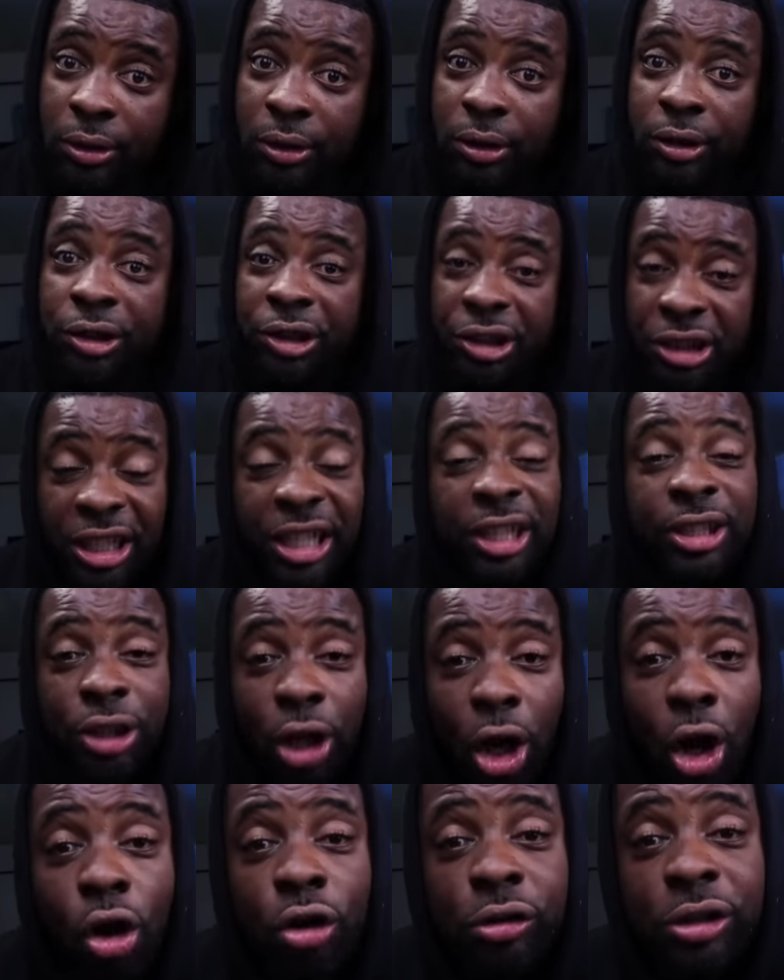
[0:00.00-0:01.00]
She
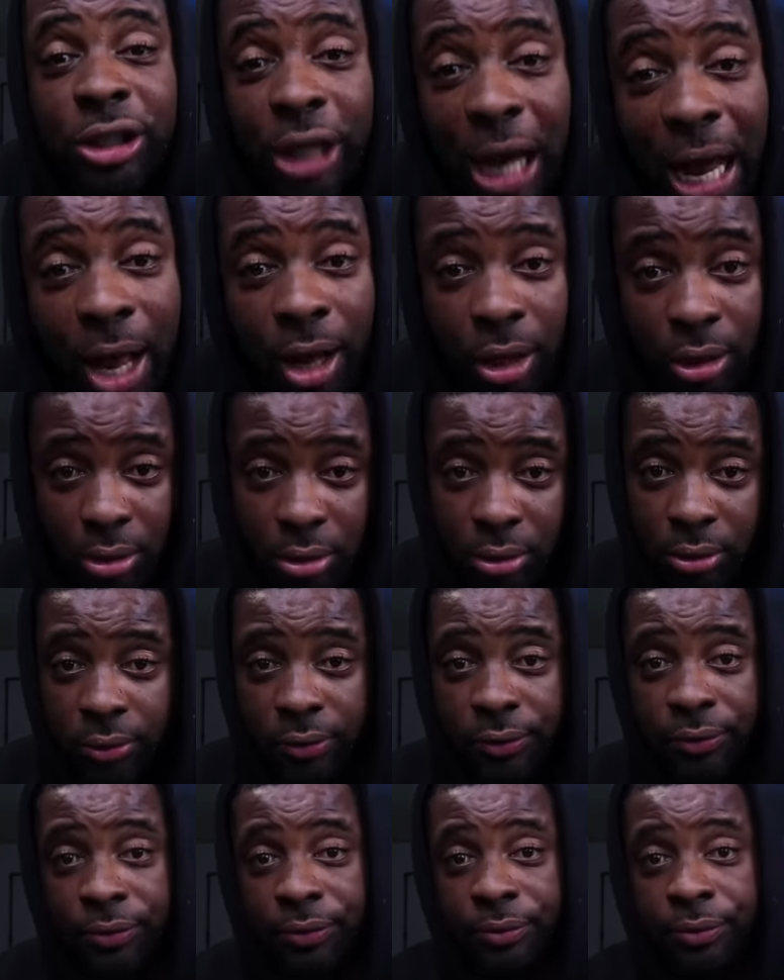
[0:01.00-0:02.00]
told y'all.
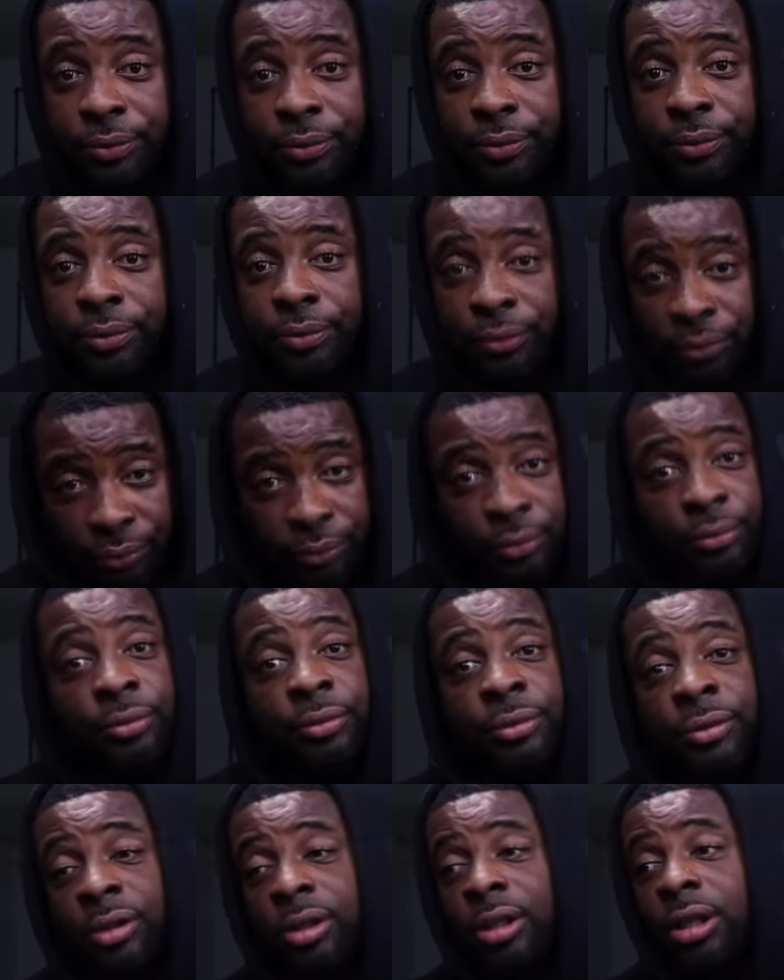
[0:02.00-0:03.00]

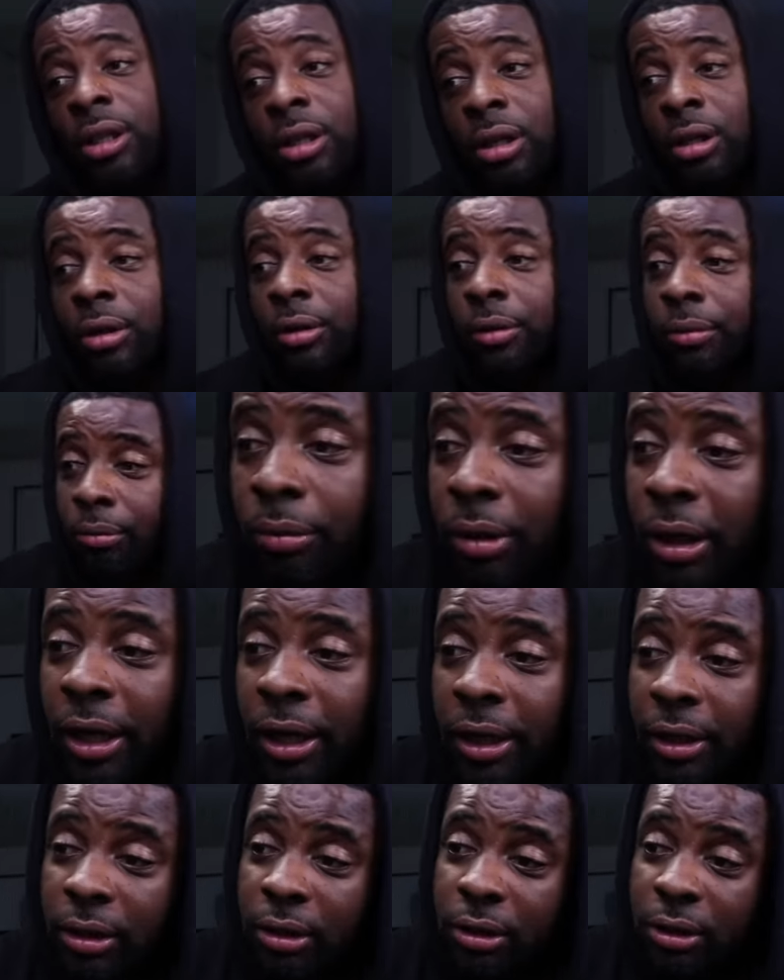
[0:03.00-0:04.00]
Mm-hmm.
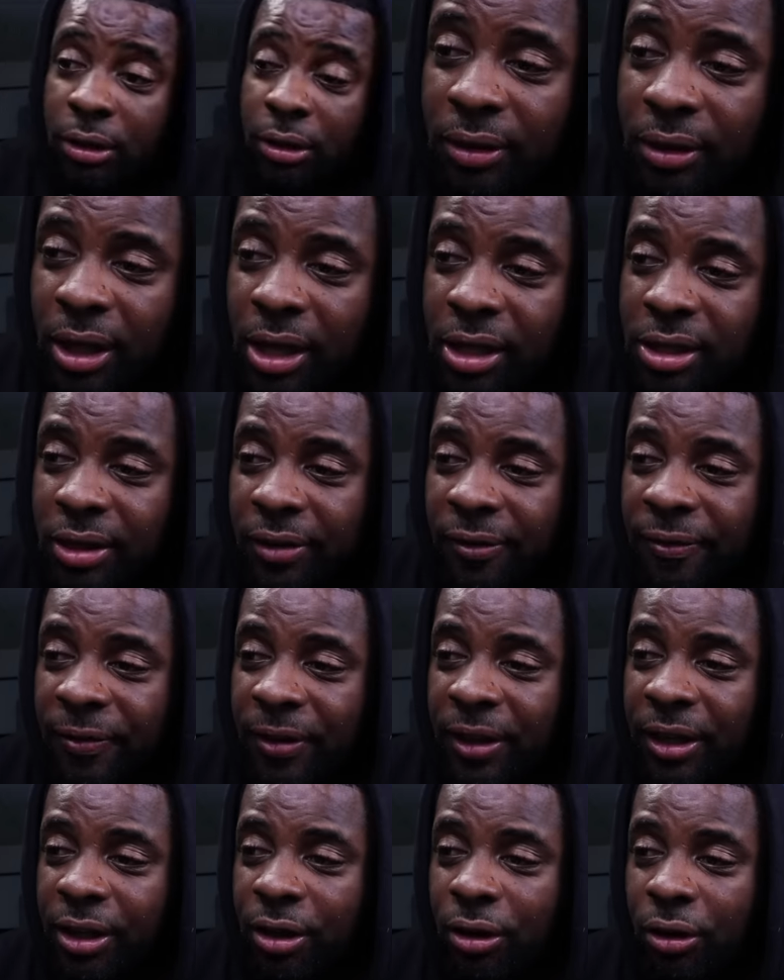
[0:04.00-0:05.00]
But there's a
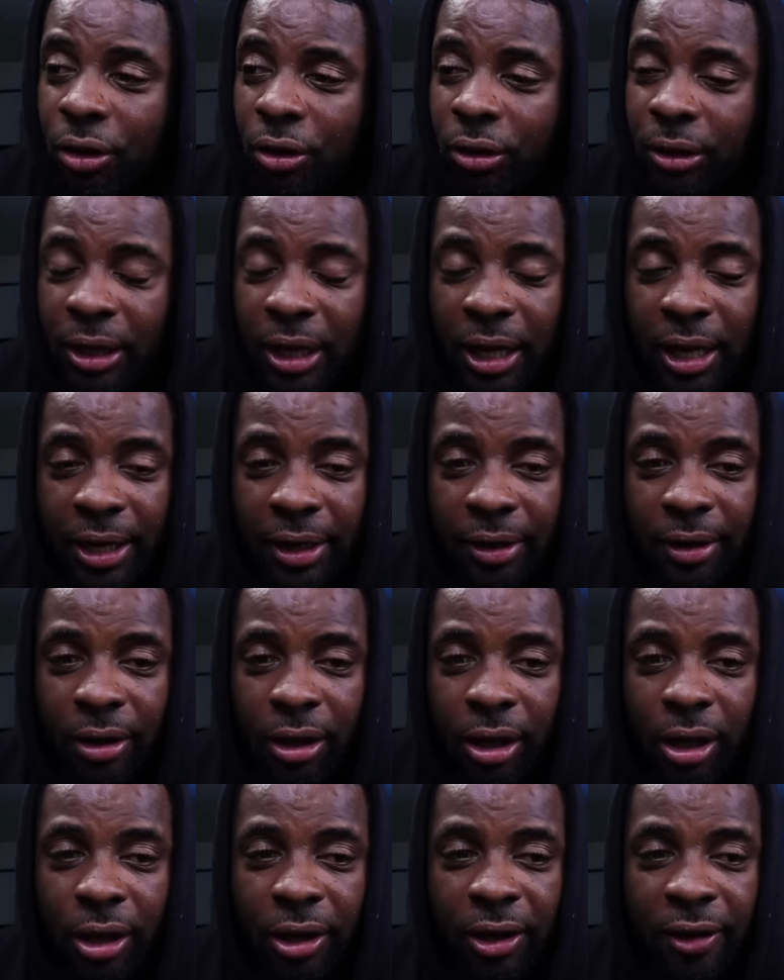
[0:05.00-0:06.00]
video online
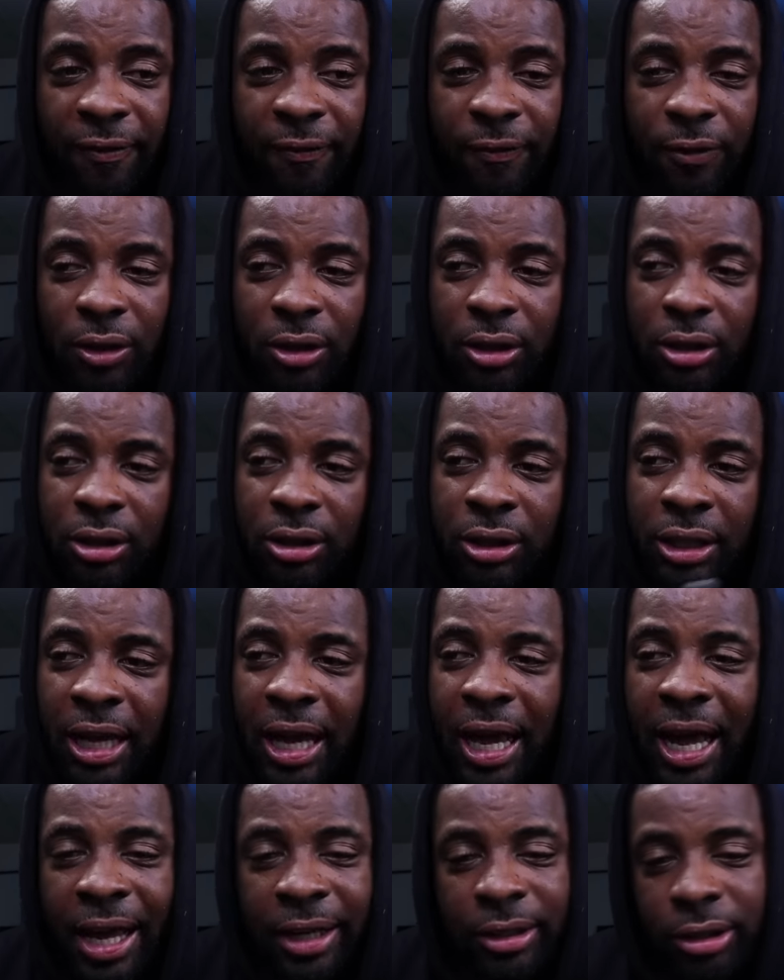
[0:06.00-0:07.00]
of
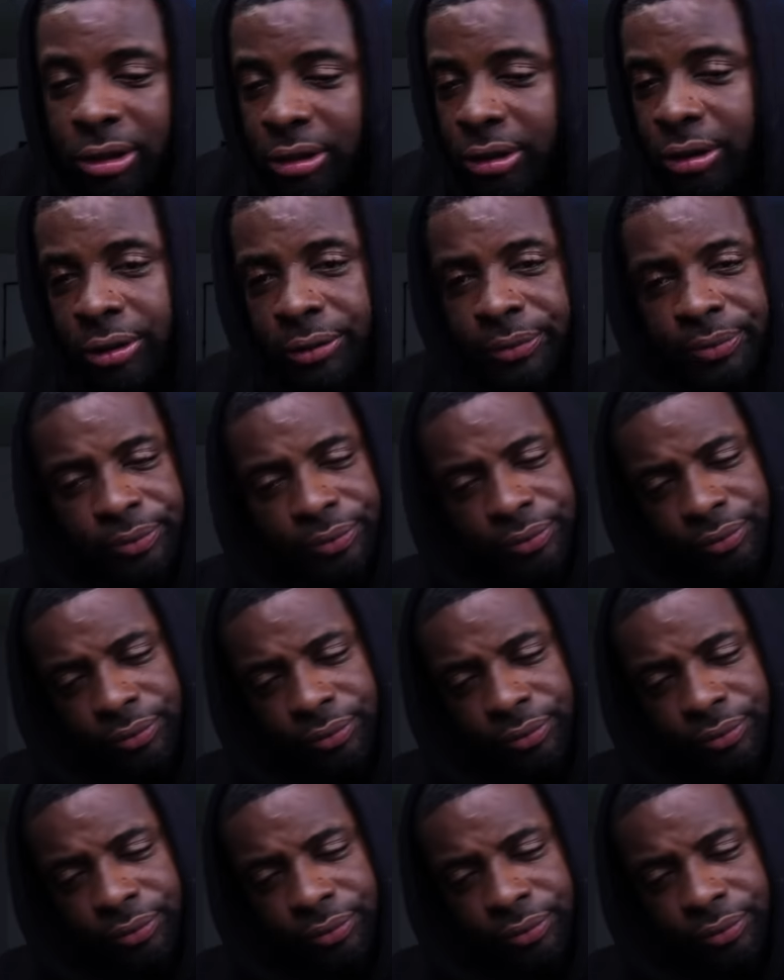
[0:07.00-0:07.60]
the actor.